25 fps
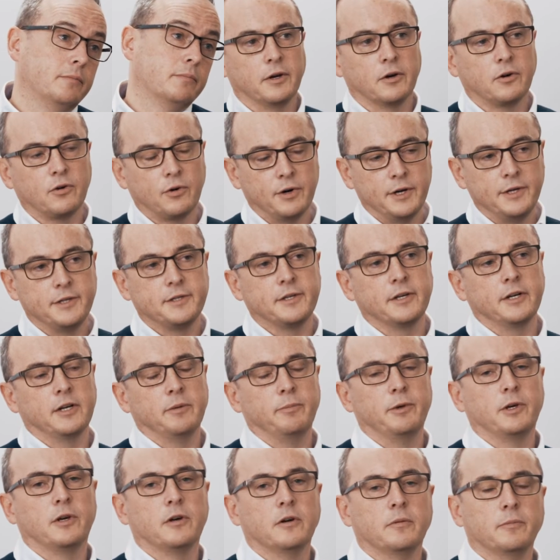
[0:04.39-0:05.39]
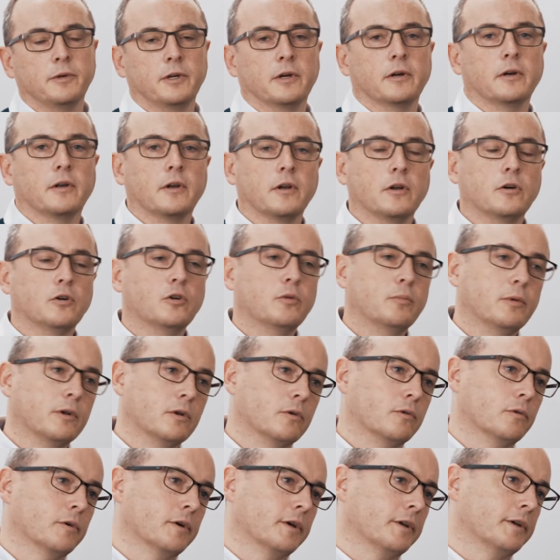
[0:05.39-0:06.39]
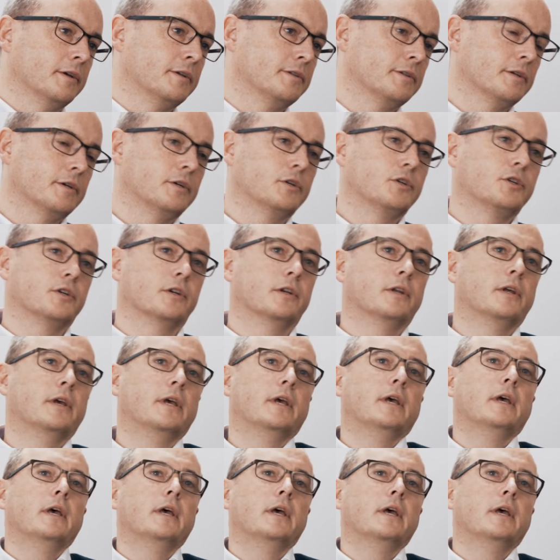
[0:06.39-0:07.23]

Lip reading: increasingly becoming a global organisation.